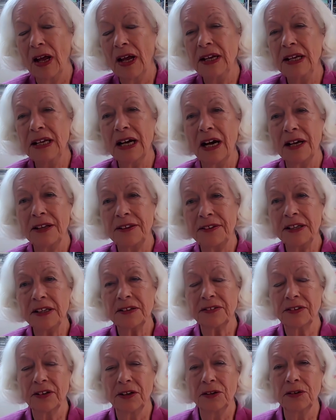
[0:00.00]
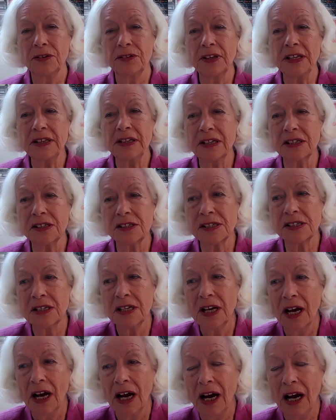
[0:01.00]
Yeah, I think so. I think that's,
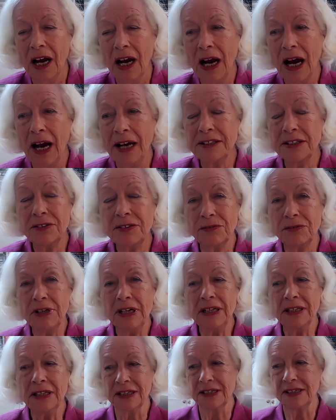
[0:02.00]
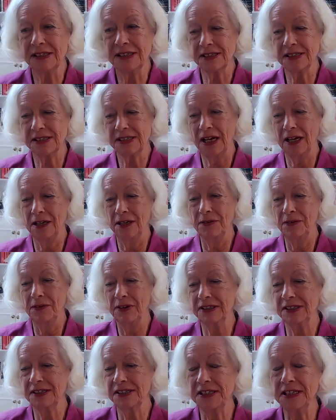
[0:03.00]
I didn't realise
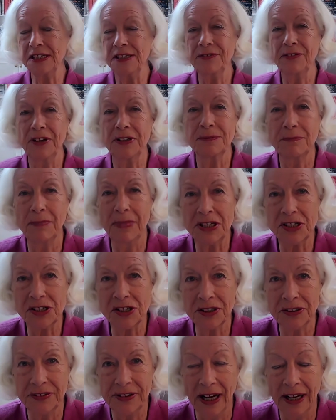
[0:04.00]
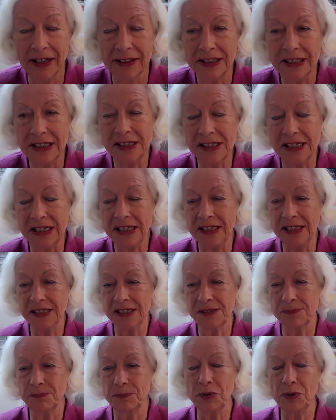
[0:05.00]
that Steve had measured that.
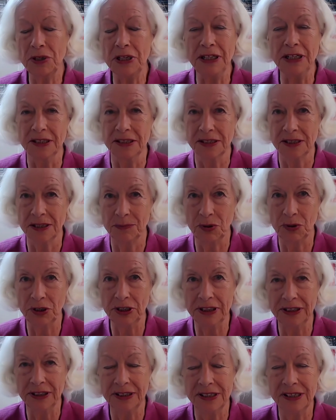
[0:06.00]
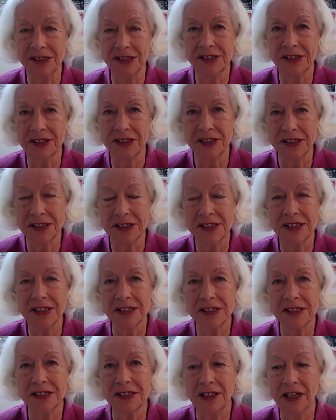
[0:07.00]
He's brilliant at bringing these
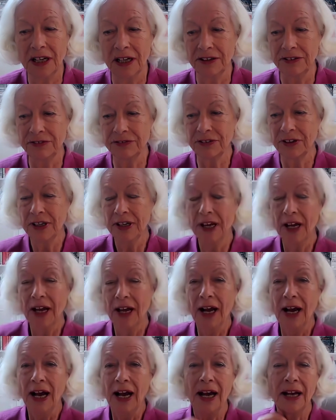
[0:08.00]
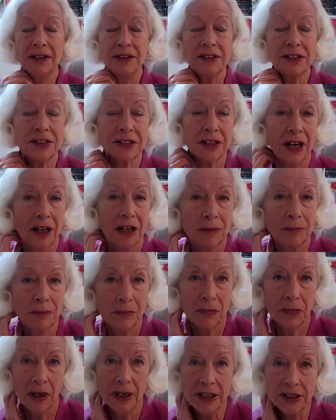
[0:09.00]
statistics to life. And
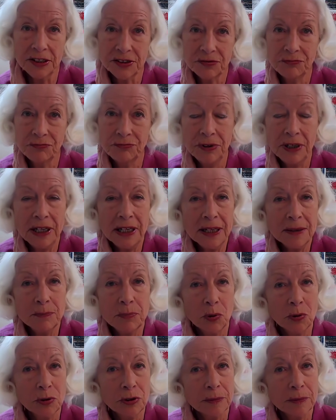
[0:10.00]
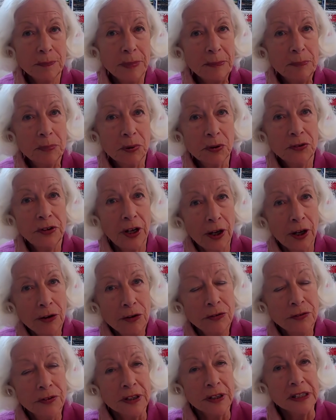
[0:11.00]
it's really important that people
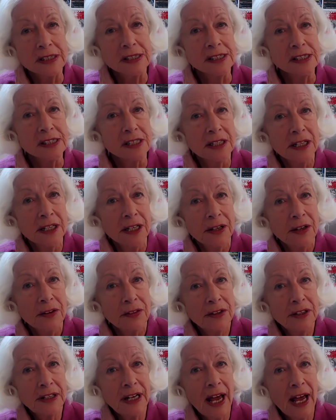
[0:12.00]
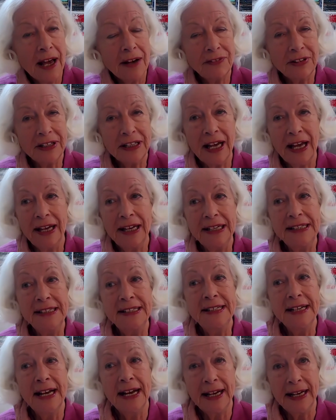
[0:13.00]
know this, that having a
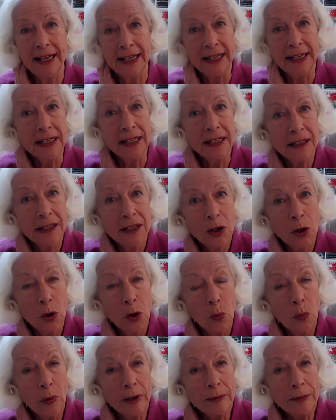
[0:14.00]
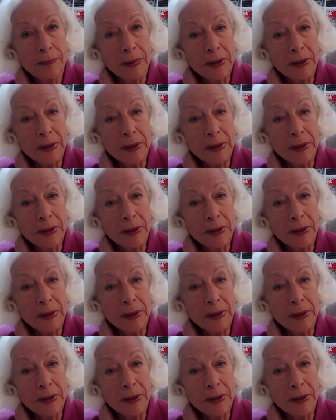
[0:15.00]
day when